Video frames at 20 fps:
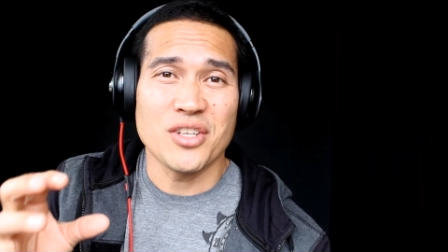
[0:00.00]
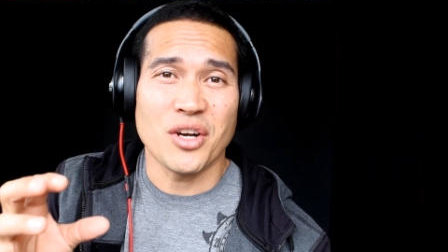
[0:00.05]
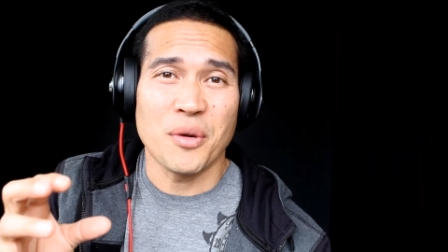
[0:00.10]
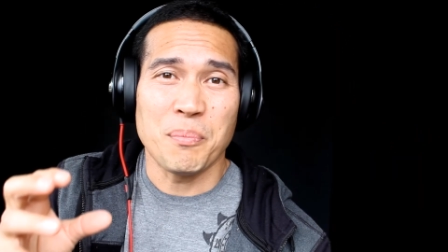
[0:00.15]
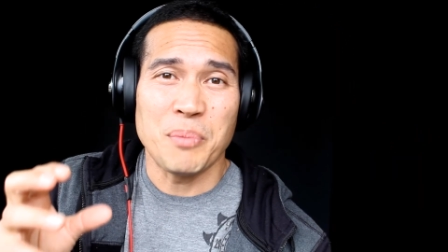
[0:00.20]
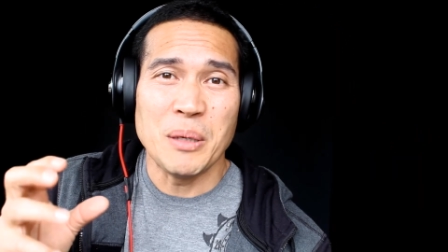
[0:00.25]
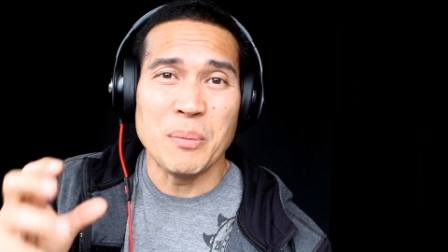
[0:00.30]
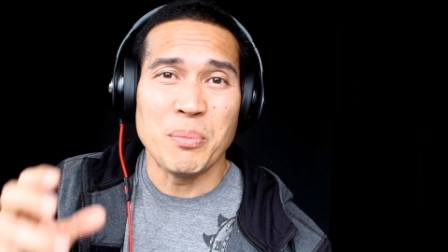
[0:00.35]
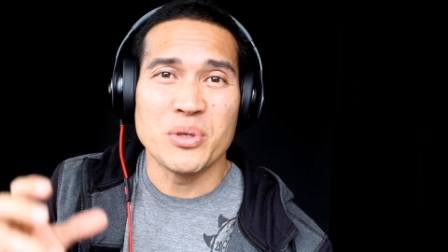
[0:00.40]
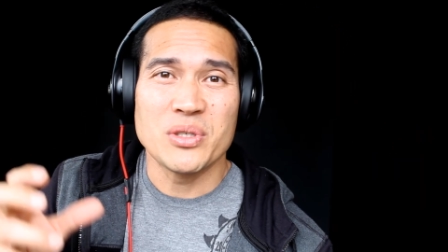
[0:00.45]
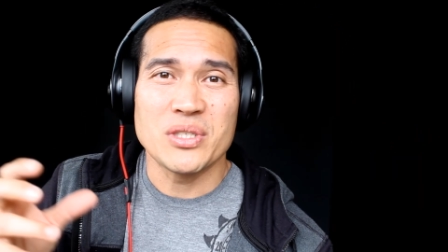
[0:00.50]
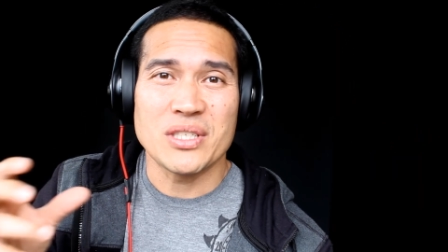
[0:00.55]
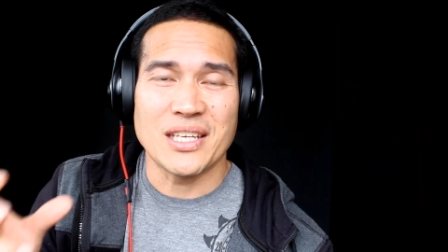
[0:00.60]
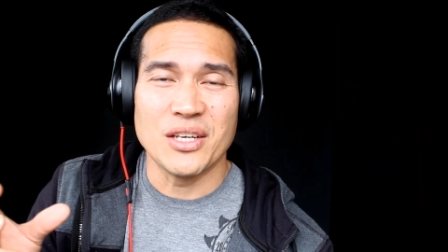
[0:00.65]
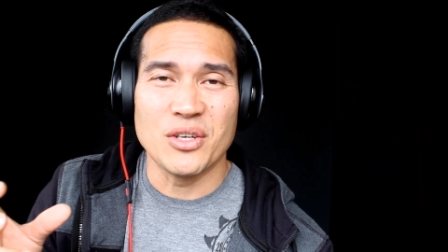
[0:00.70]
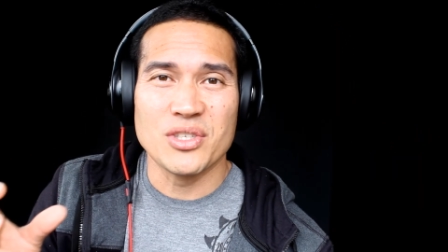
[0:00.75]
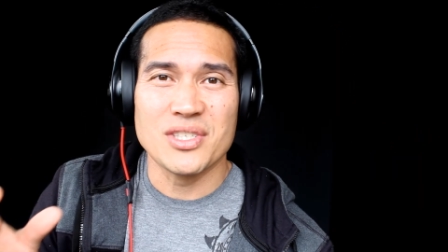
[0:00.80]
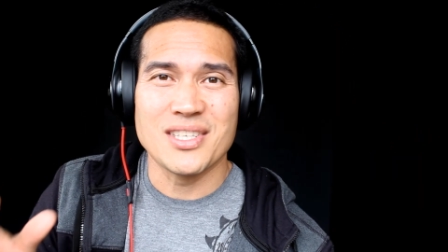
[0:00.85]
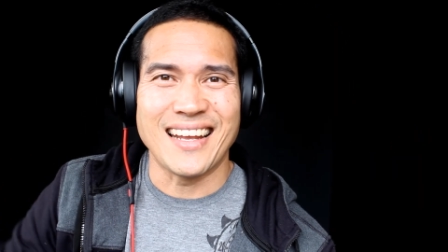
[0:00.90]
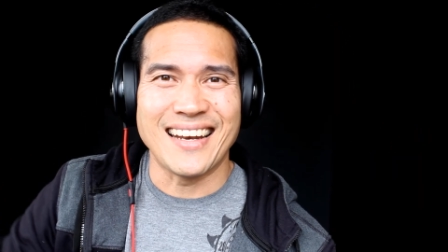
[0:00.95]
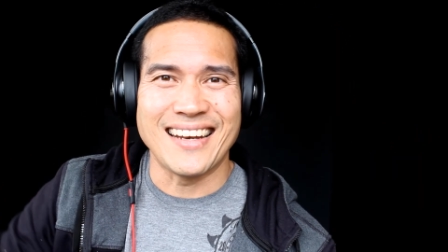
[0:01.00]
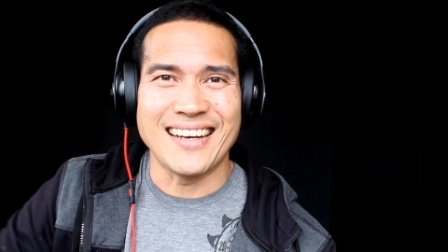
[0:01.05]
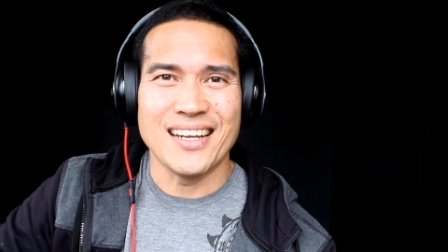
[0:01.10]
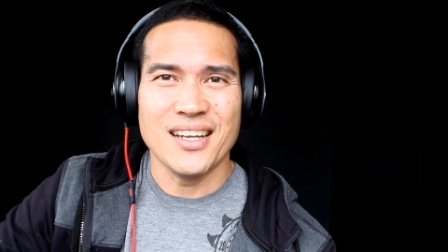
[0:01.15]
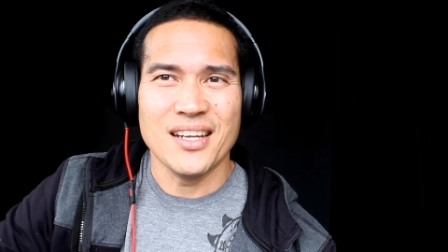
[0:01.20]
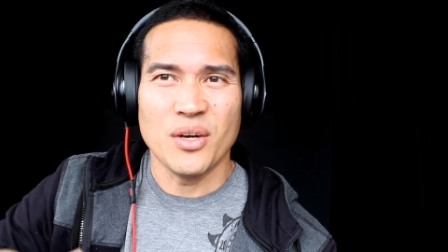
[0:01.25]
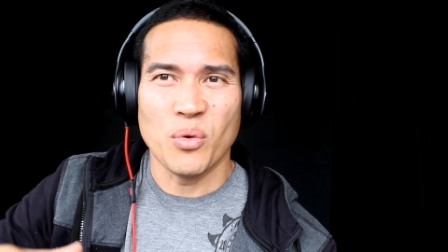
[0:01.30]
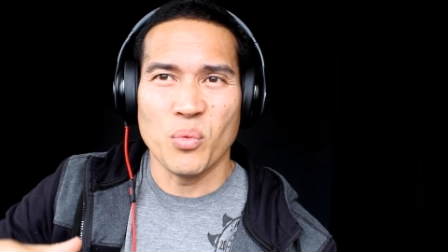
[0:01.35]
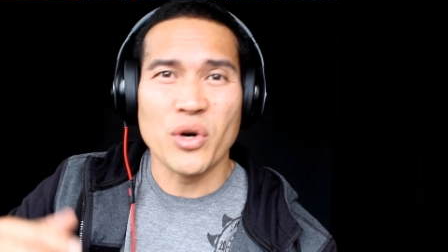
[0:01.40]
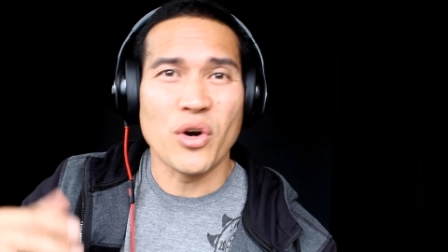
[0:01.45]
are people skills that
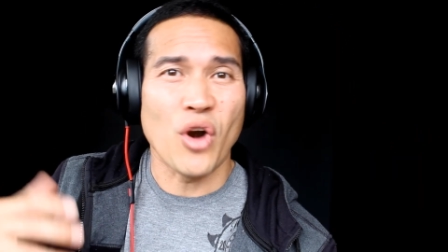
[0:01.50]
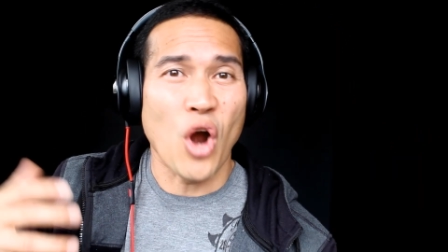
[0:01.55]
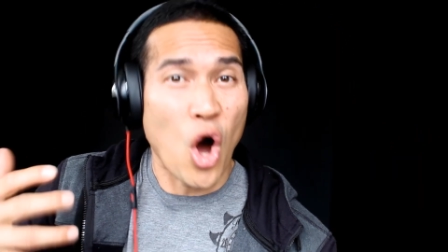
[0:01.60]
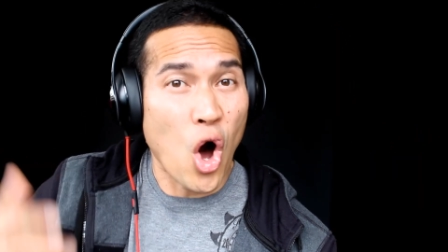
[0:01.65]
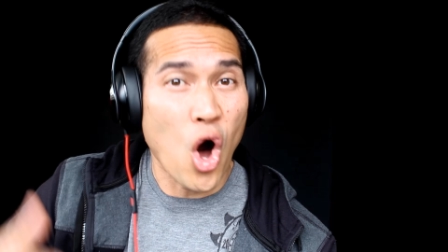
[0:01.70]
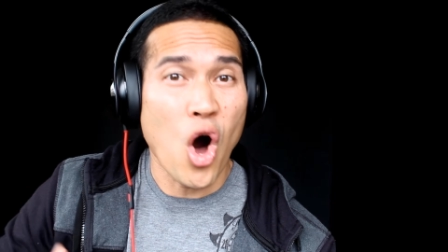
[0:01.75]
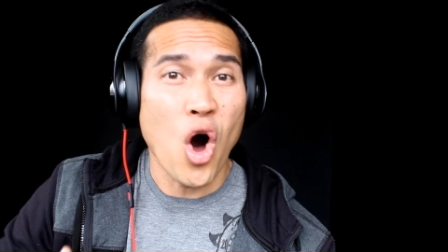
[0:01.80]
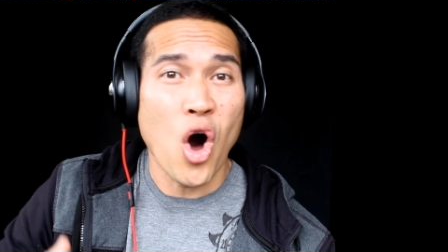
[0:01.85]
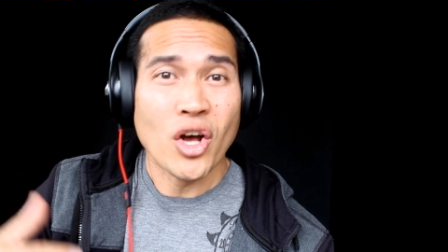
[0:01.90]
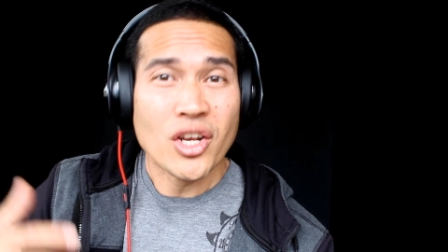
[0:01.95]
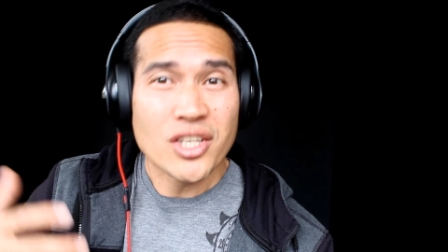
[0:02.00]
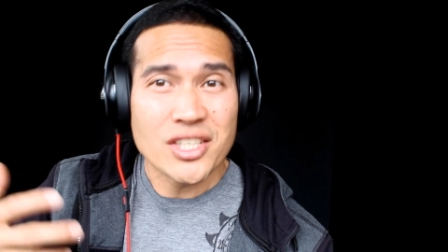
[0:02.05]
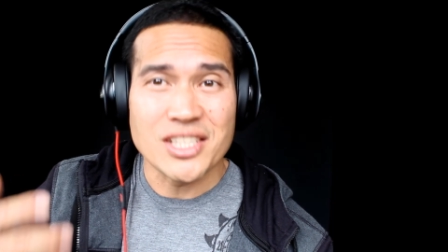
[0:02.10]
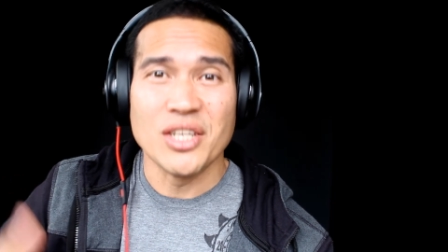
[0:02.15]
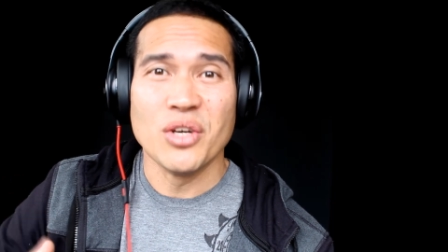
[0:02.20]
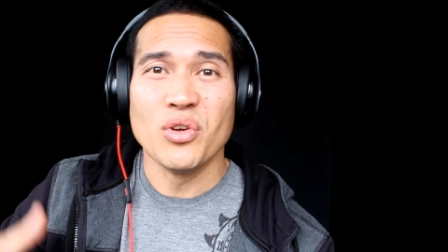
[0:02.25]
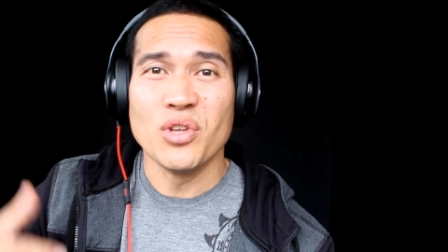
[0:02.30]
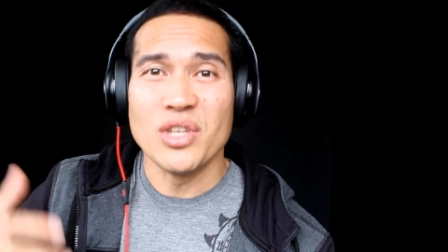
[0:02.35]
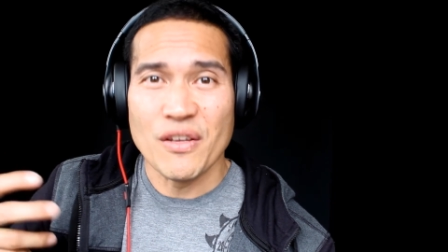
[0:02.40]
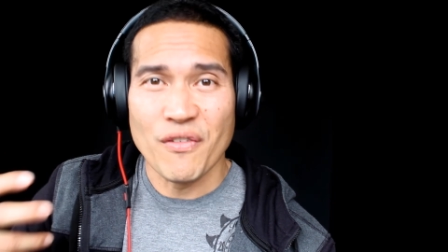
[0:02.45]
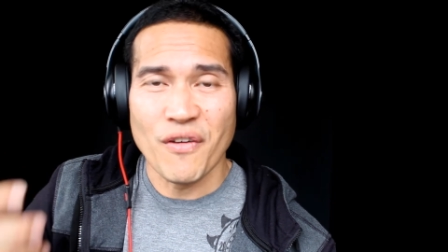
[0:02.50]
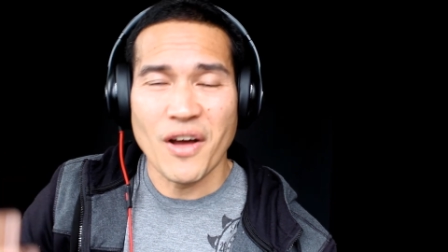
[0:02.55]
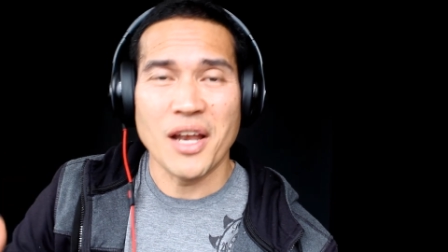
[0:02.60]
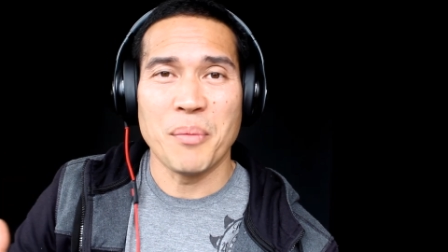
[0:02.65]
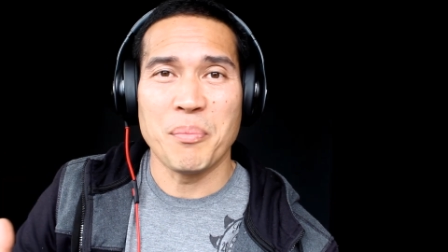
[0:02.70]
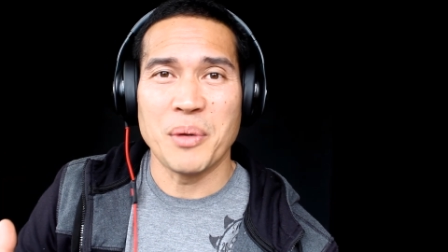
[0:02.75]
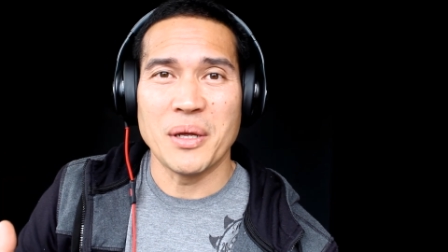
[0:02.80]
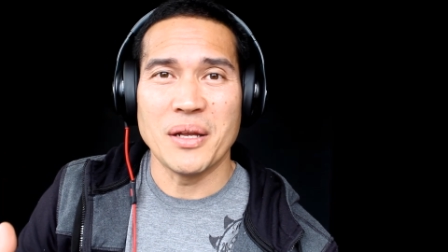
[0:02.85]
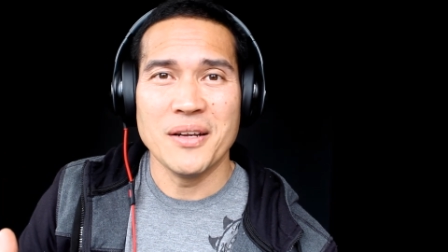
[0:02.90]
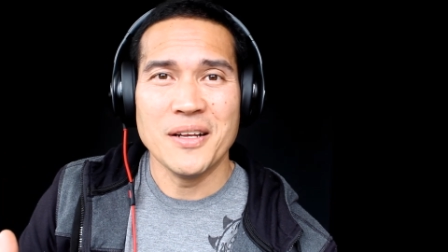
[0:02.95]
we're all still
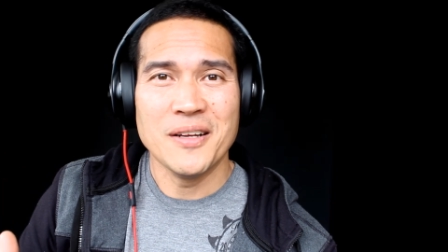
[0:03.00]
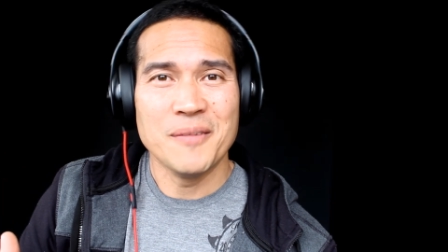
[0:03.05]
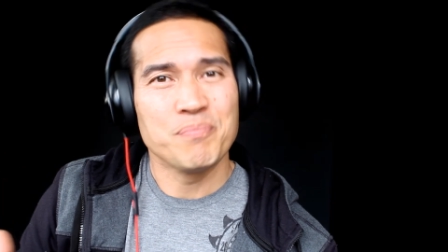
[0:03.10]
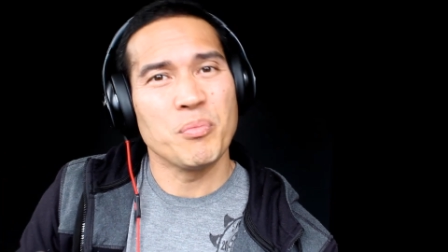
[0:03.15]
developing,